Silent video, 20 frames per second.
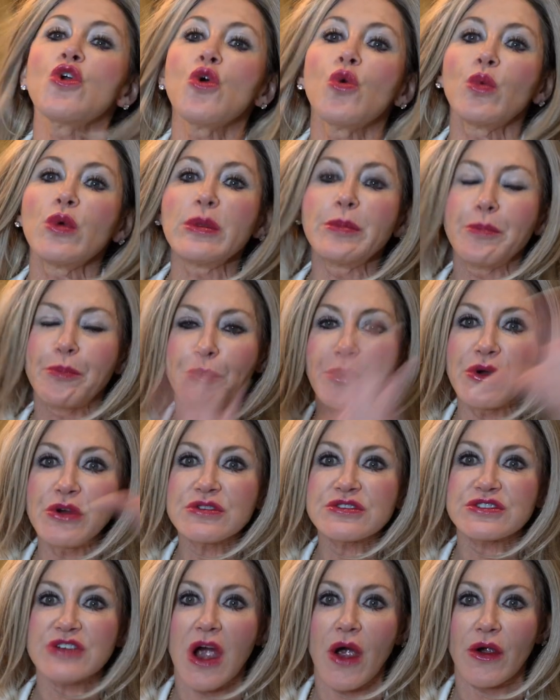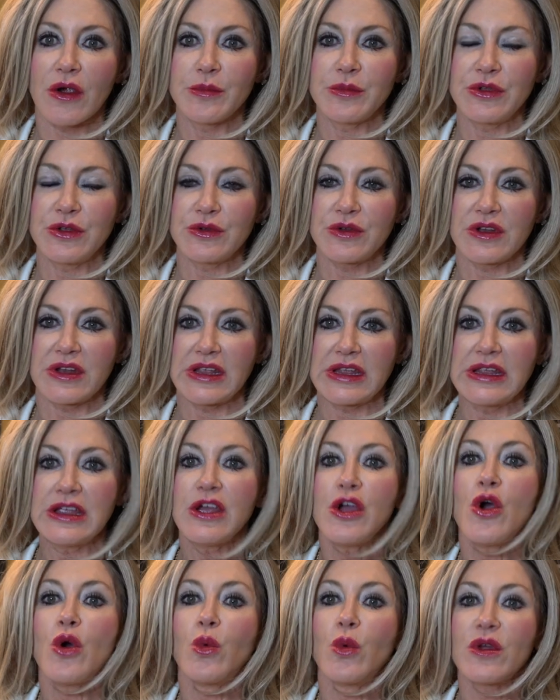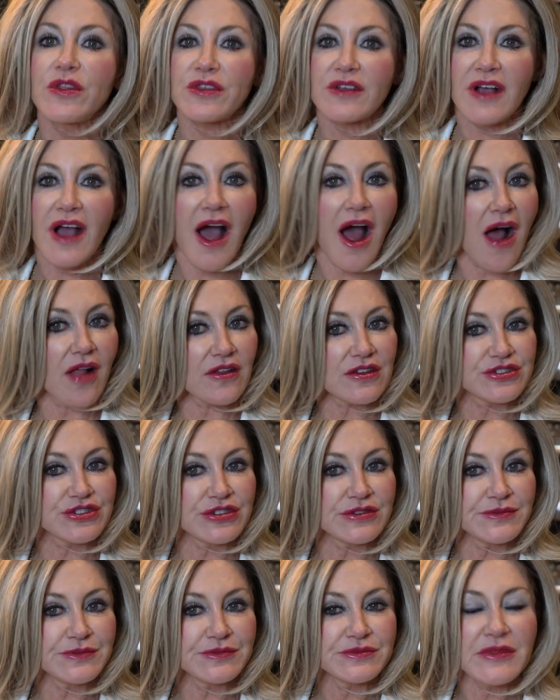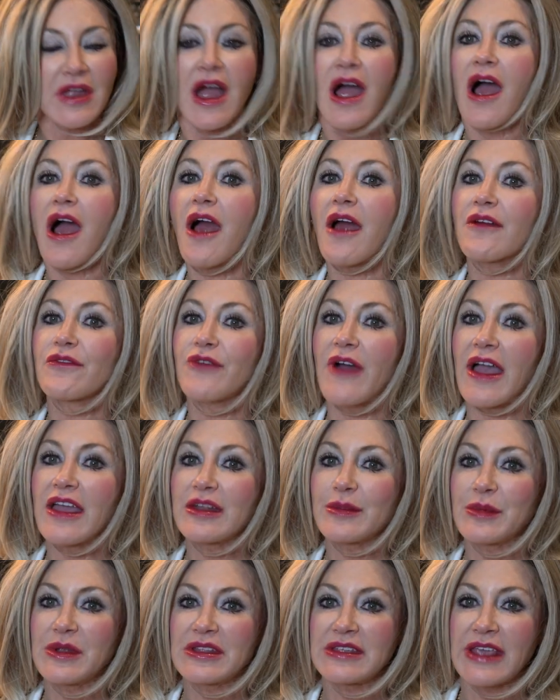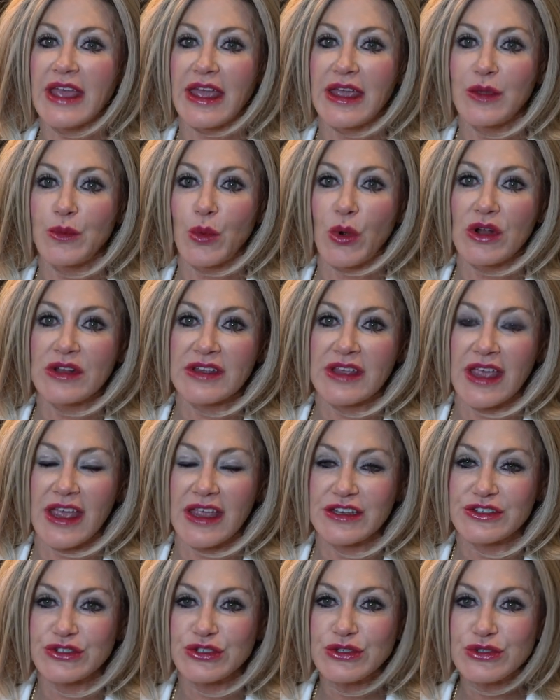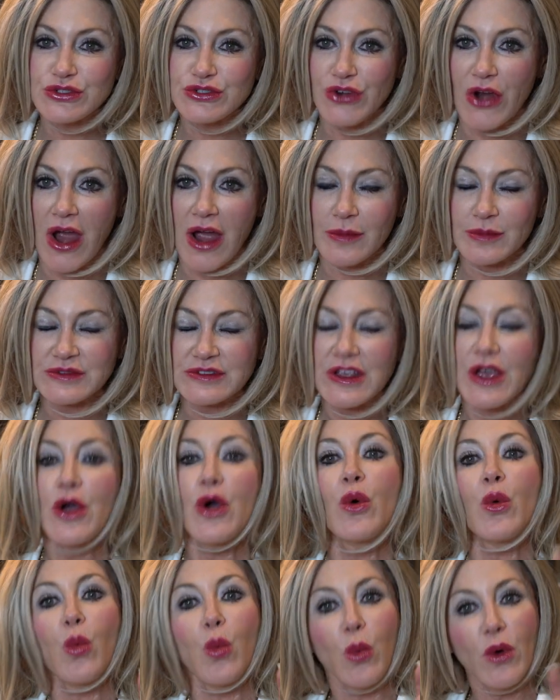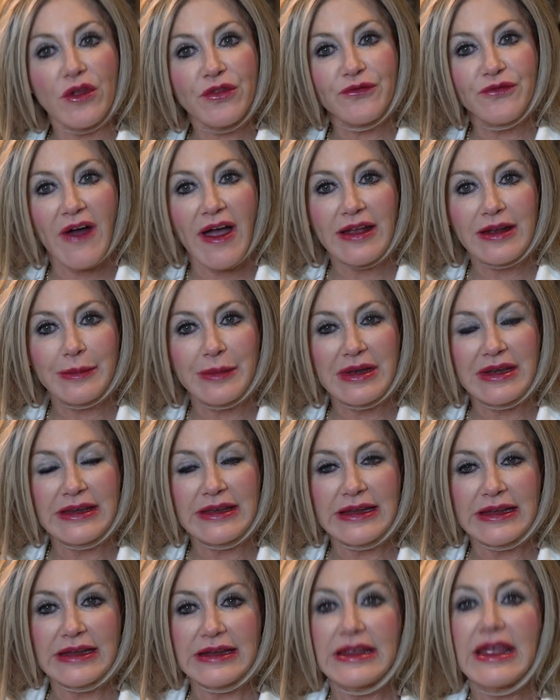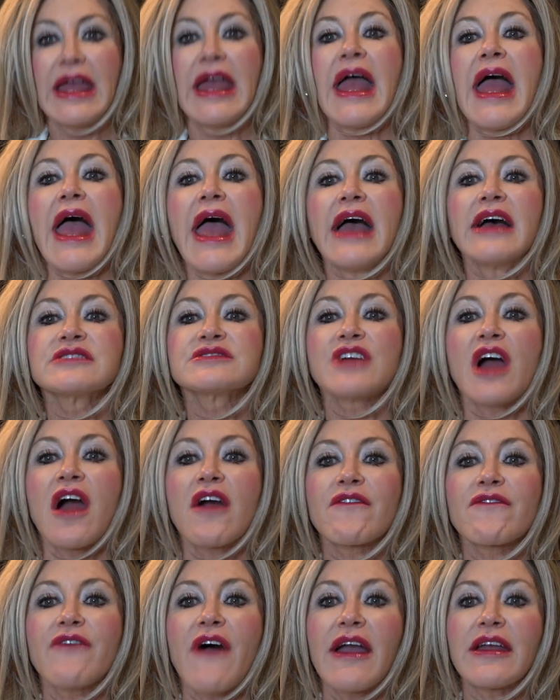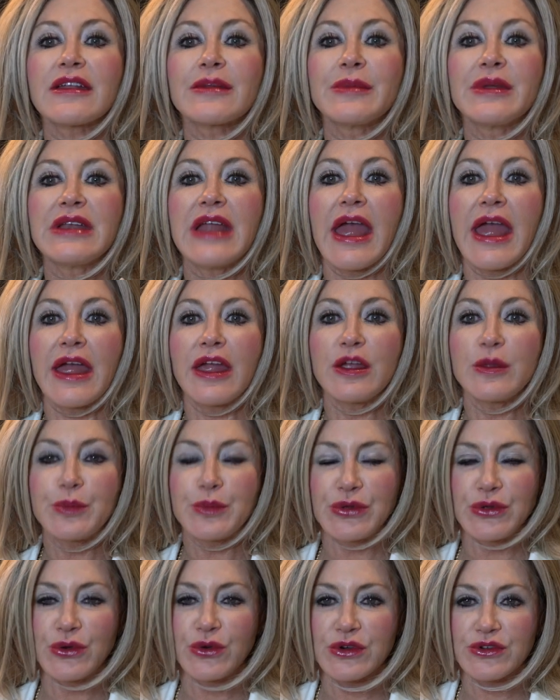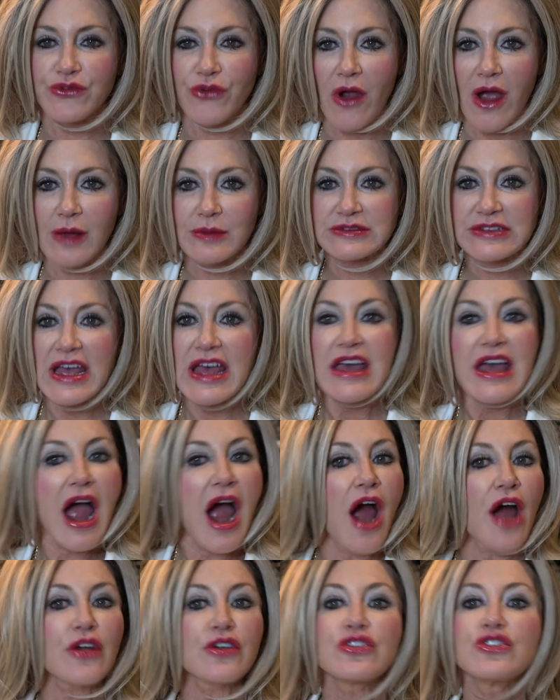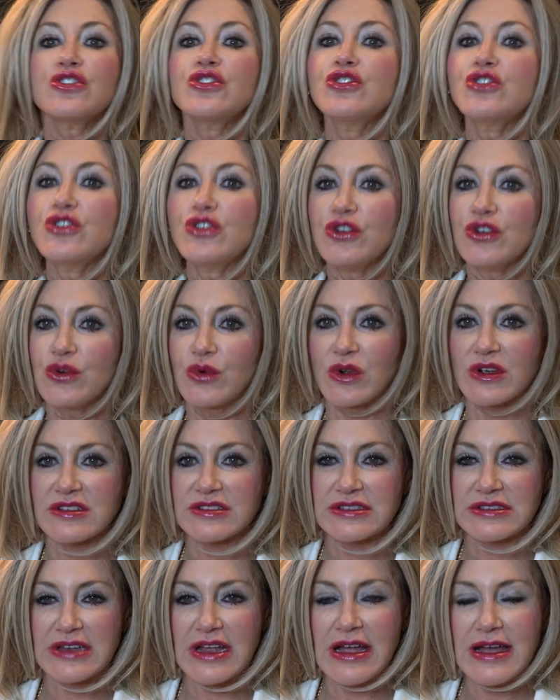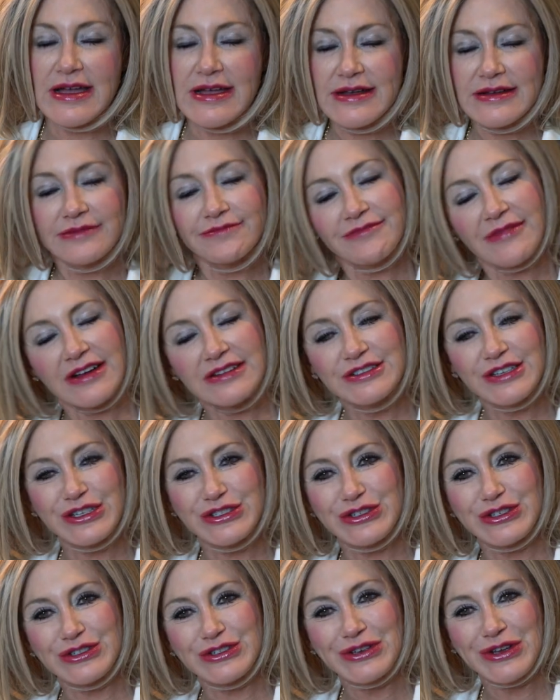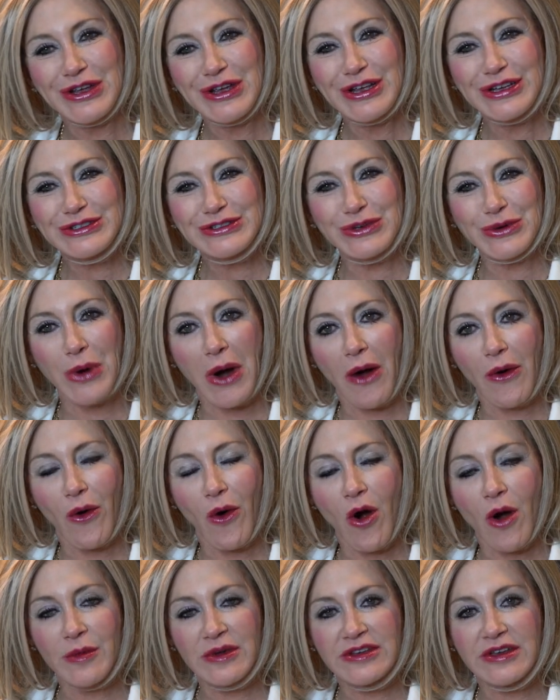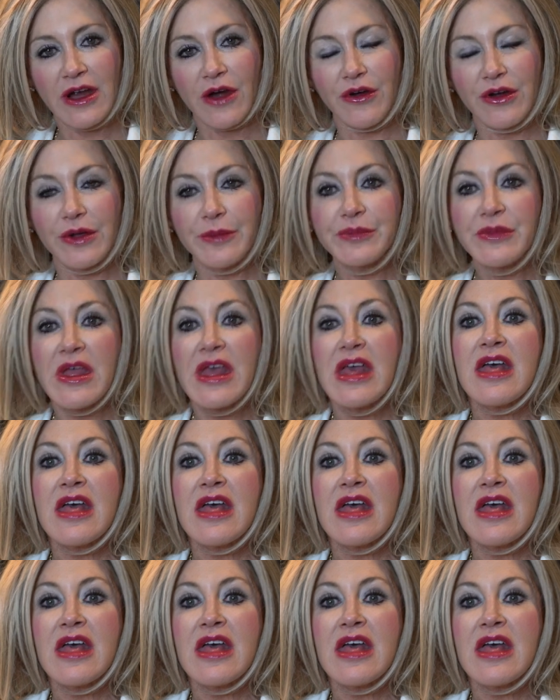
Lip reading: We boost our immunity with collagen, our vitamin K1, K2 drops with vitamin D, and our vitamin A Pure drops, our newest addition to our armamentarium.